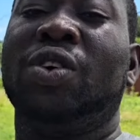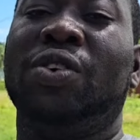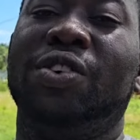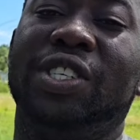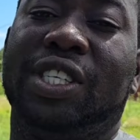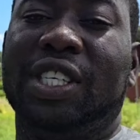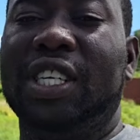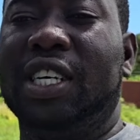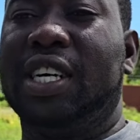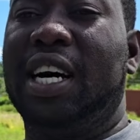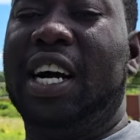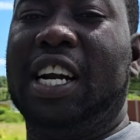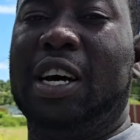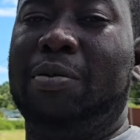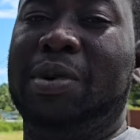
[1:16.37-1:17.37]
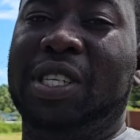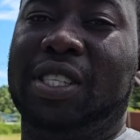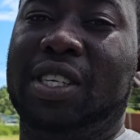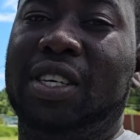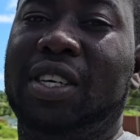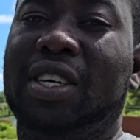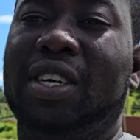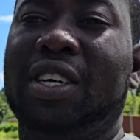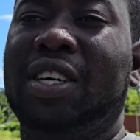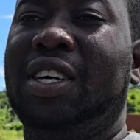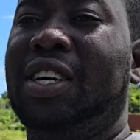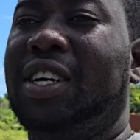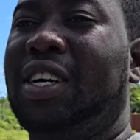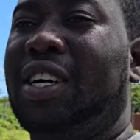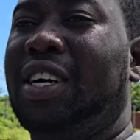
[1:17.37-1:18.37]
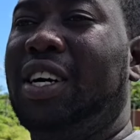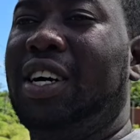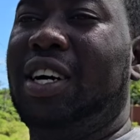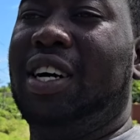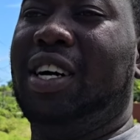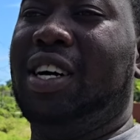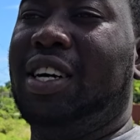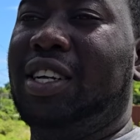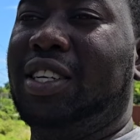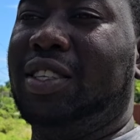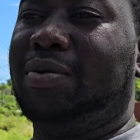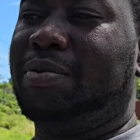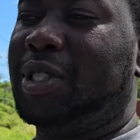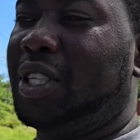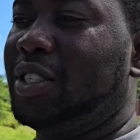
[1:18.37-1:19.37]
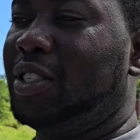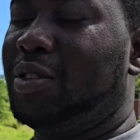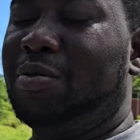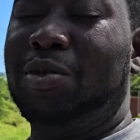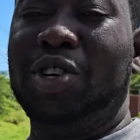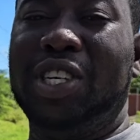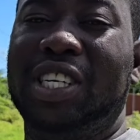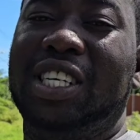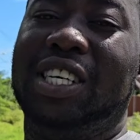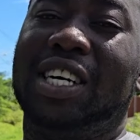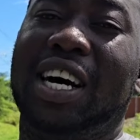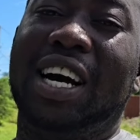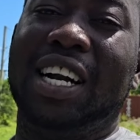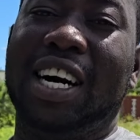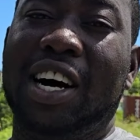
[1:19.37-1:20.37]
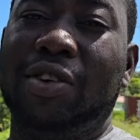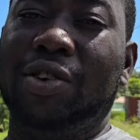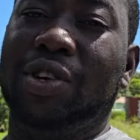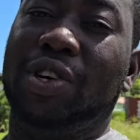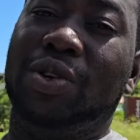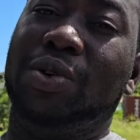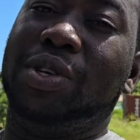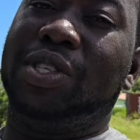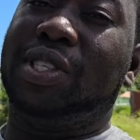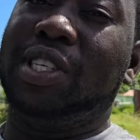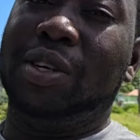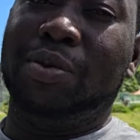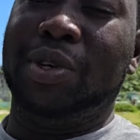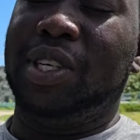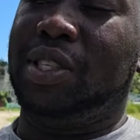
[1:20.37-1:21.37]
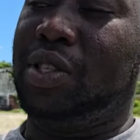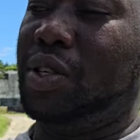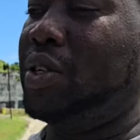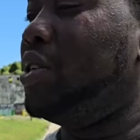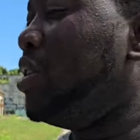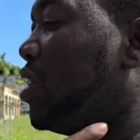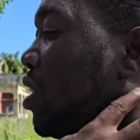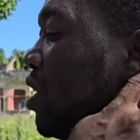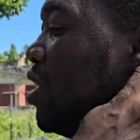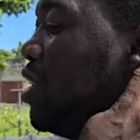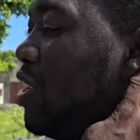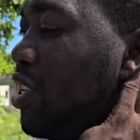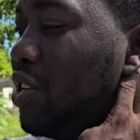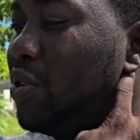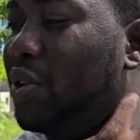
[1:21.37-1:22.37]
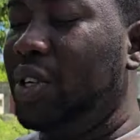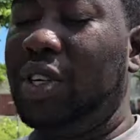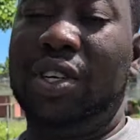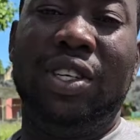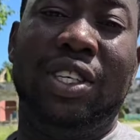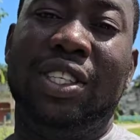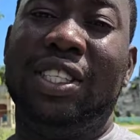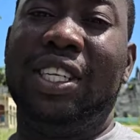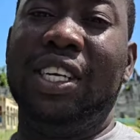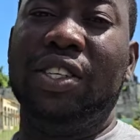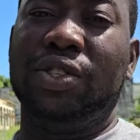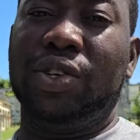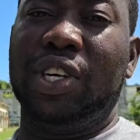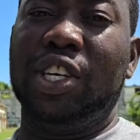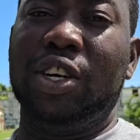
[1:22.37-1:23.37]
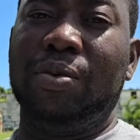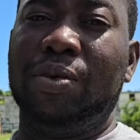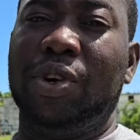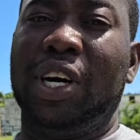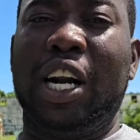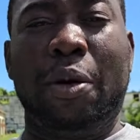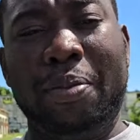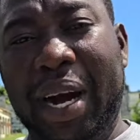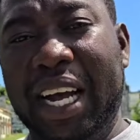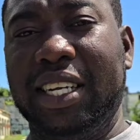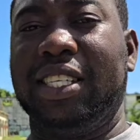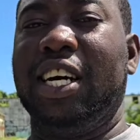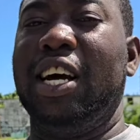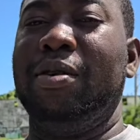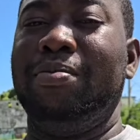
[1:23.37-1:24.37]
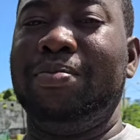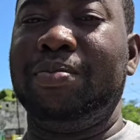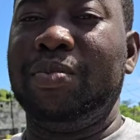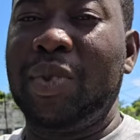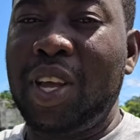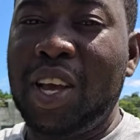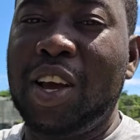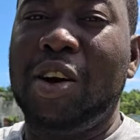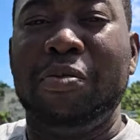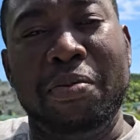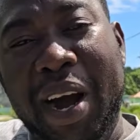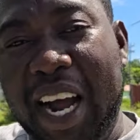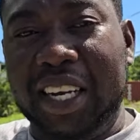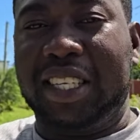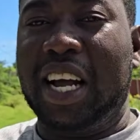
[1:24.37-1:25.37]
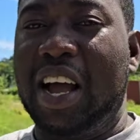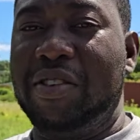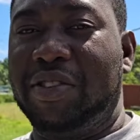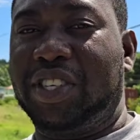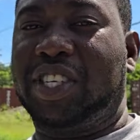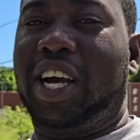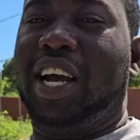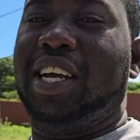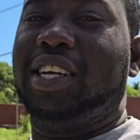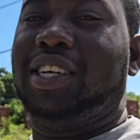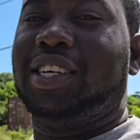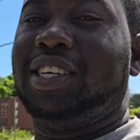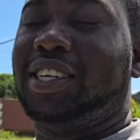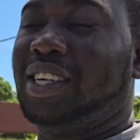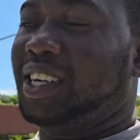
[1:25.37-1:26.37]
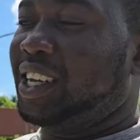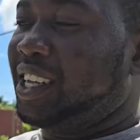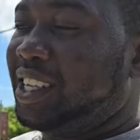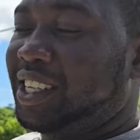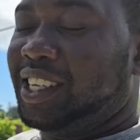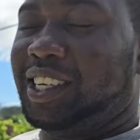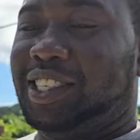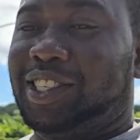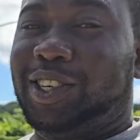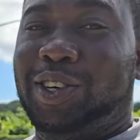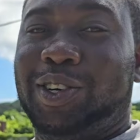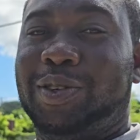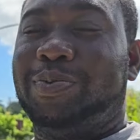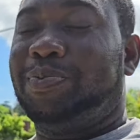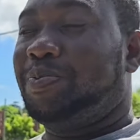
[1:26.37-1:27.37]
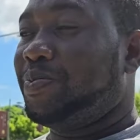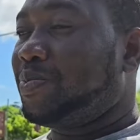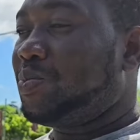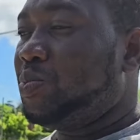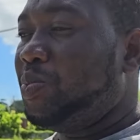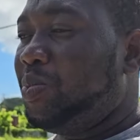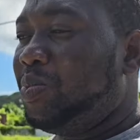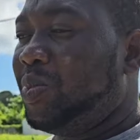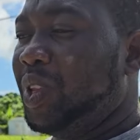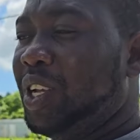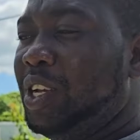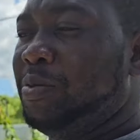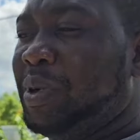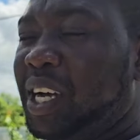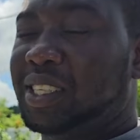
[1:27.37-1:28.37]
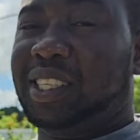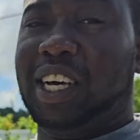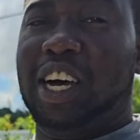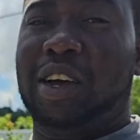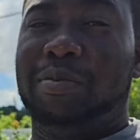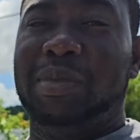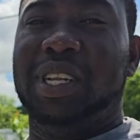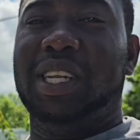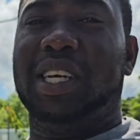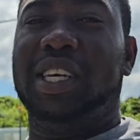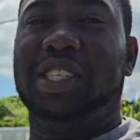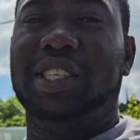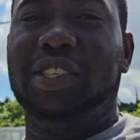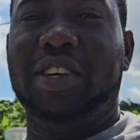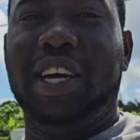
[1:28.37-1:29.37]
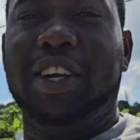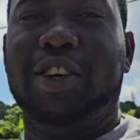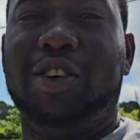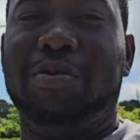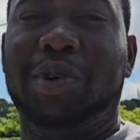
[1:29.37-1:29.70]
Richie is kind of busy and money is kind of run low, same way. So, you know, things ready up now, and my time for shine. Yeah, so I'm gonna start building the kitchen right now.